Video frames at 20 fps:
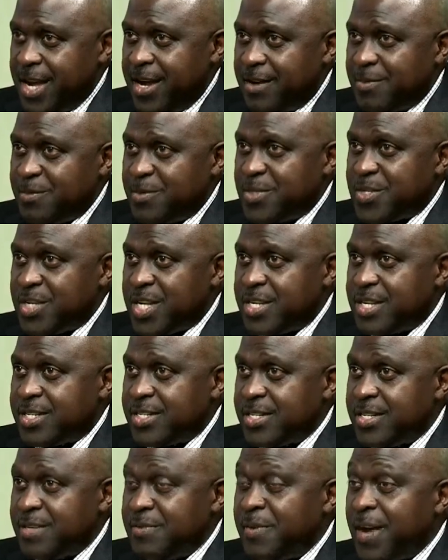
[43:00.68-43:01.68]
here was
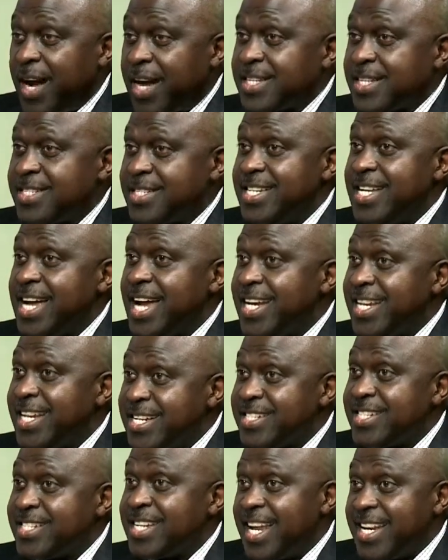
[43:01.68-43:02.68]
that, in fact, they
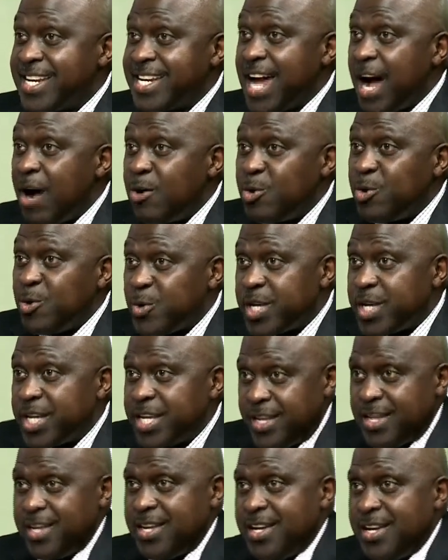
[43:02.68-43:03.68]
are now
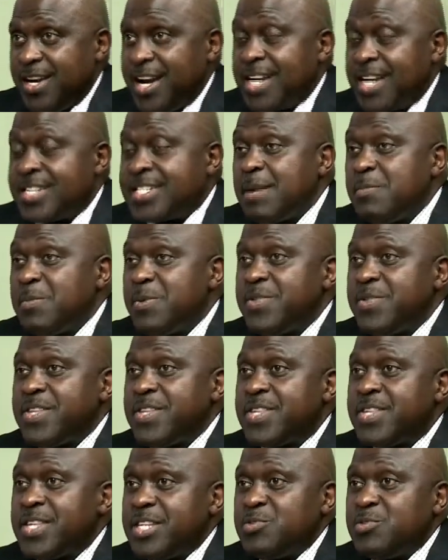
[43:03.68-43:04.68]
looking at some of
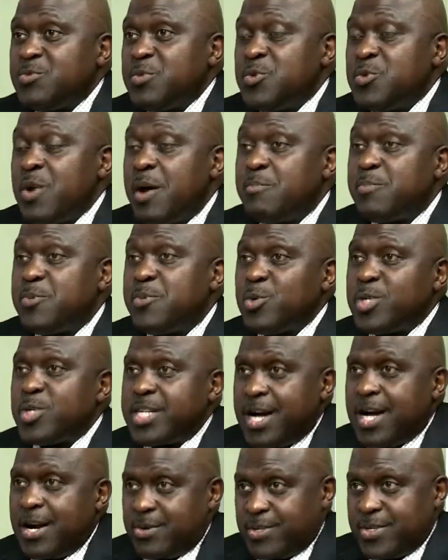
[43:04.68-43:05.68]
the things which were
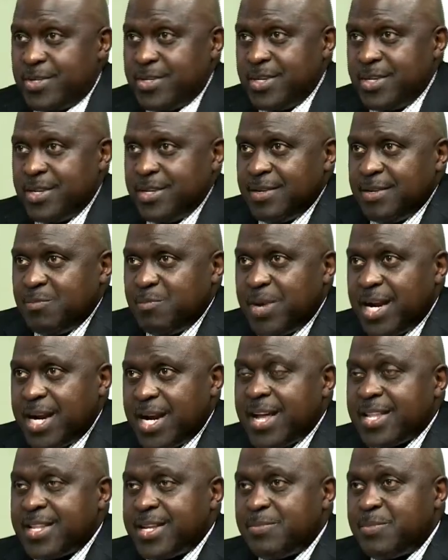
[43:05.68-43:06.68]
brought out
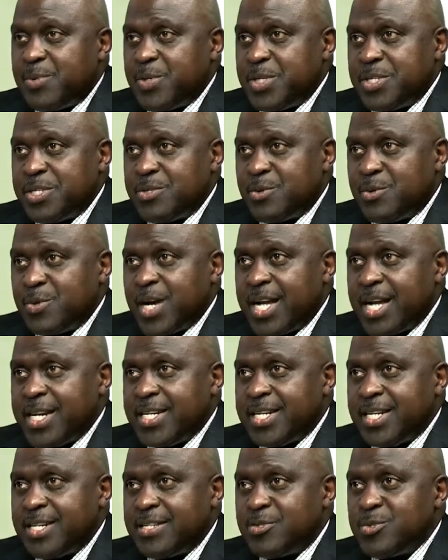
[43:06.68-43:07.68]
by other political
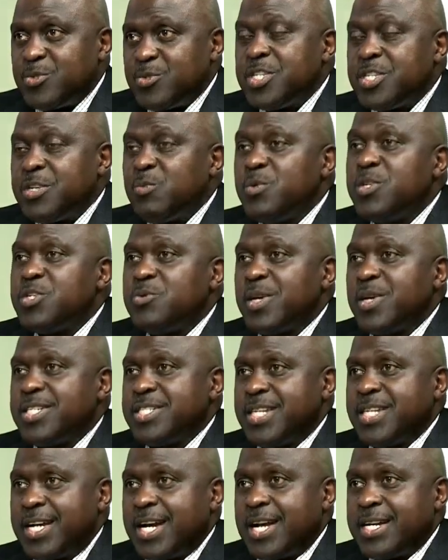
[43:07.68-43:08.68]
candidates to see which
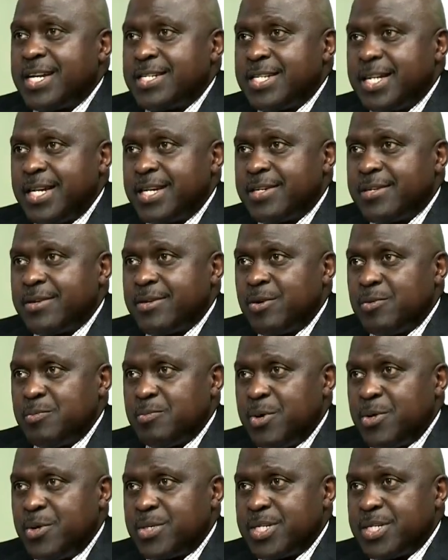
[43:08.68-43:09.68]
ones they can take
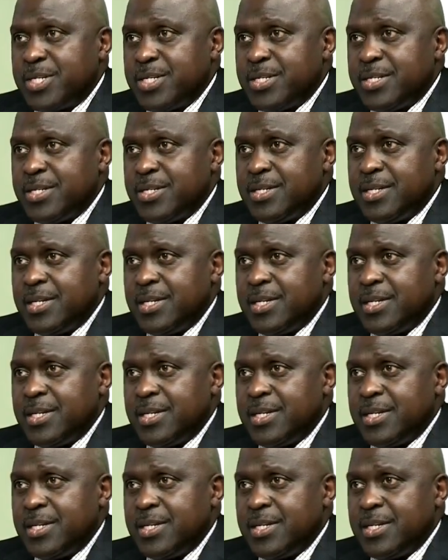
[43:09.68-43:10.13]
on board,